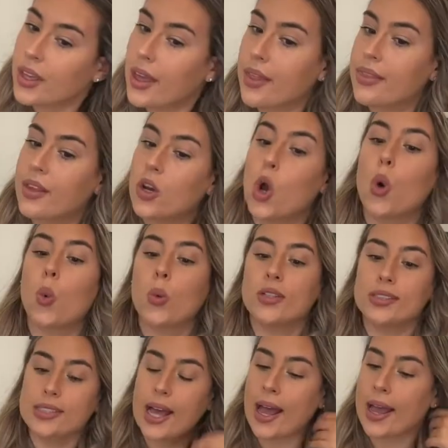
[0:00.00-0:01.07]
And then
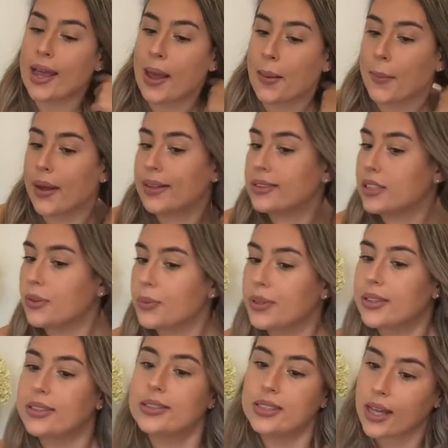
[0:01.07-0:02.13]
once I am done with
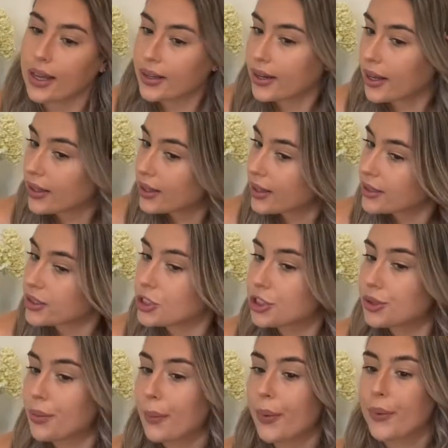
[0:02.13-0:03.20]
this side, I kind of just
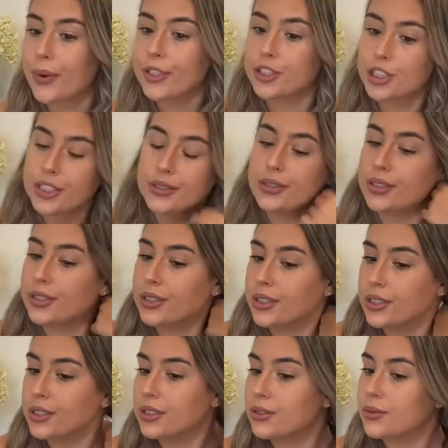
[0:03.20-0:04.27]
brush it
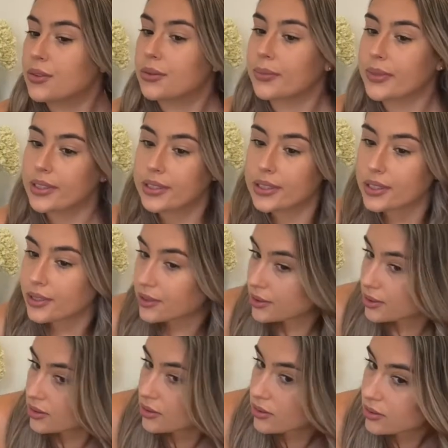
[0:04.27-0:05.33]
with my
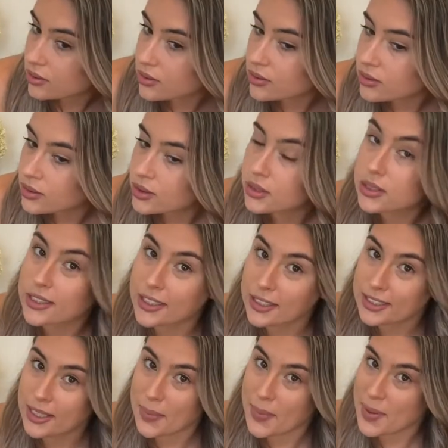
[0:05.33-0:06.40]
hand. Like I
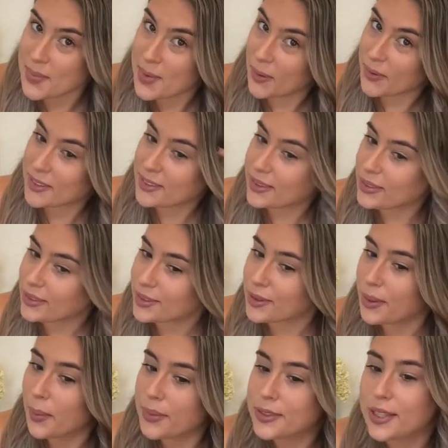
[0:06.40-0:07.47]
said, my mirror is here, so
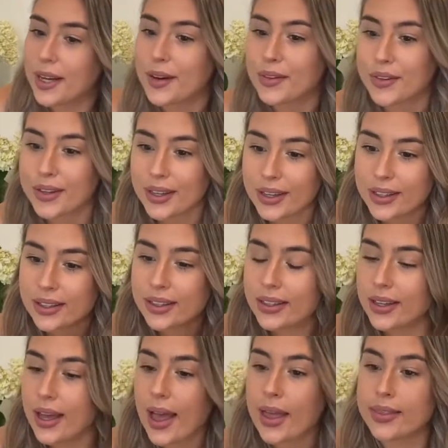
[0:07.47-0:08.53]
I'm just kind of looking.
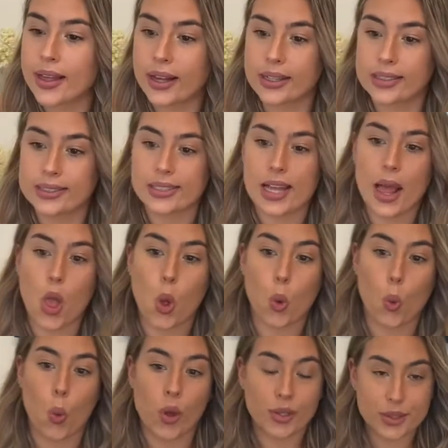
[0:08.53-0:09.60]
And that is
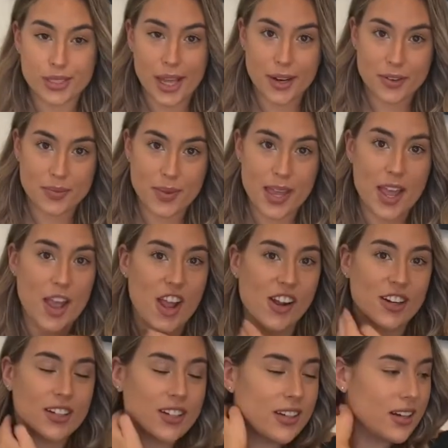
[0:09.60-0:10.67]
one side of my
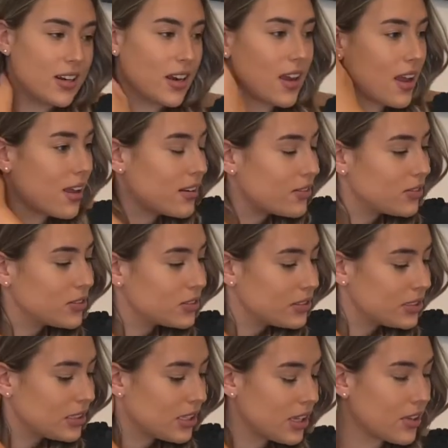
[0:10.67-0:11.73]
hair, and I'll go
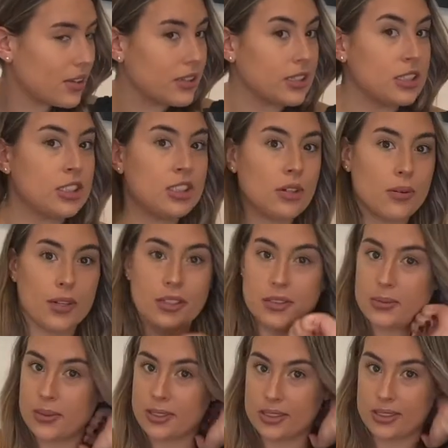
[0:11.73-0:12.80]
to the other. I don't
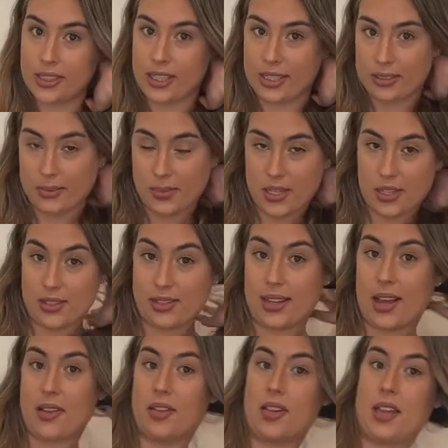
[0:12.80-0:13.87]
hairspray till the end because
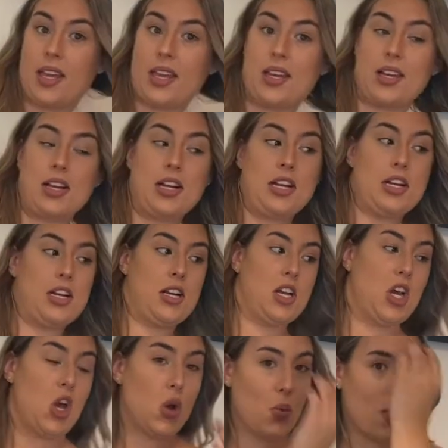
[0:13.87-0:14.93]
I like
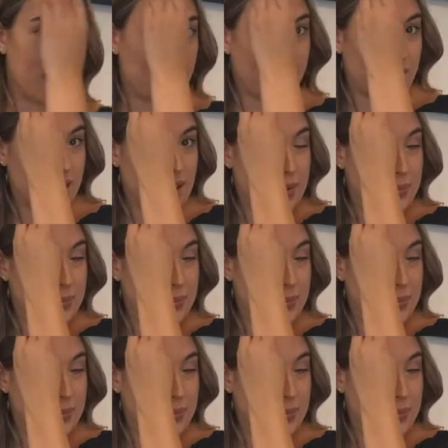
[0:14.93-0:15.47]
when it